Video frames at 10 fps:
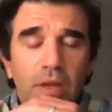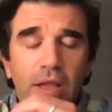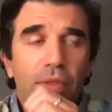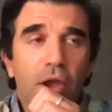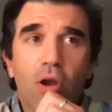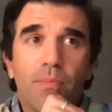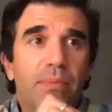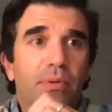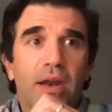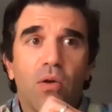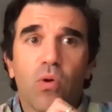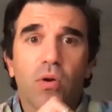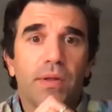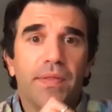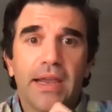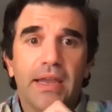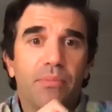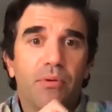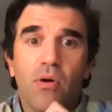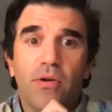there are people that i work with that get
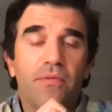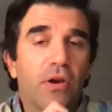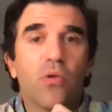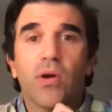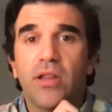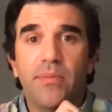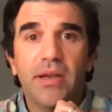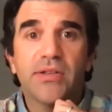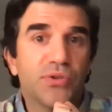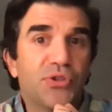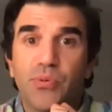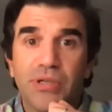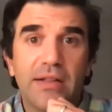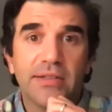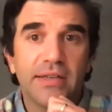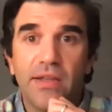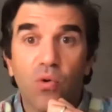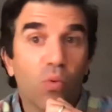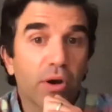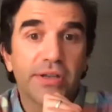promoted very quickly because they're super talented and
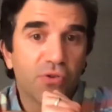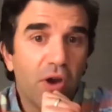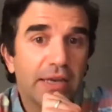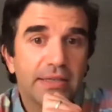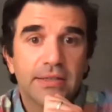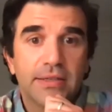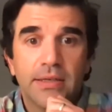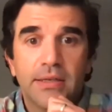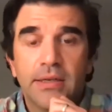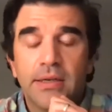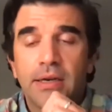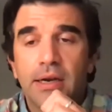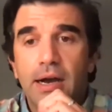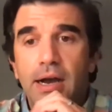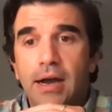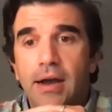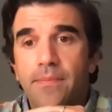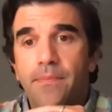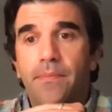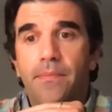their work is great
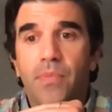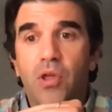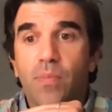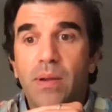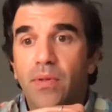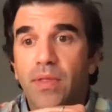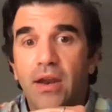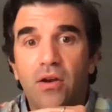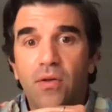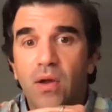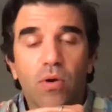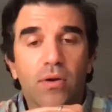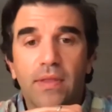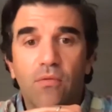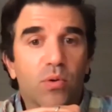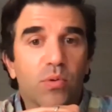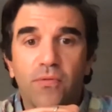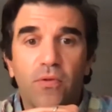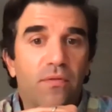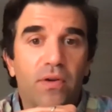um, there are people that i know that worked that i've worked with
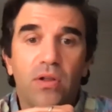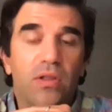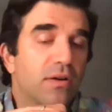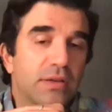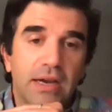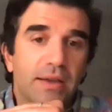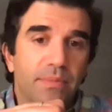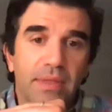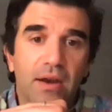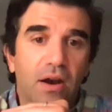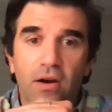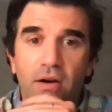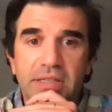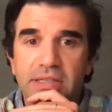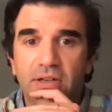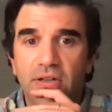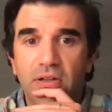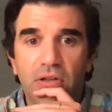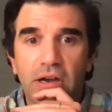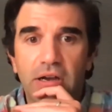for a very long time that are
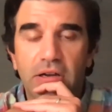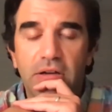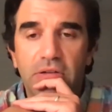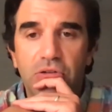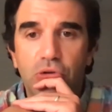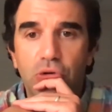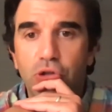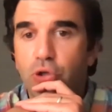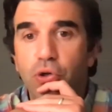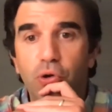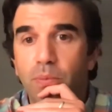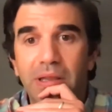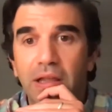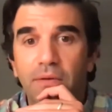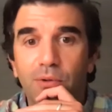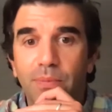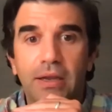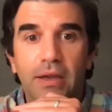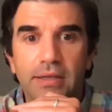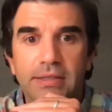still uh, junior or mid-level
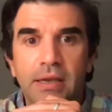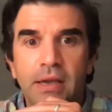because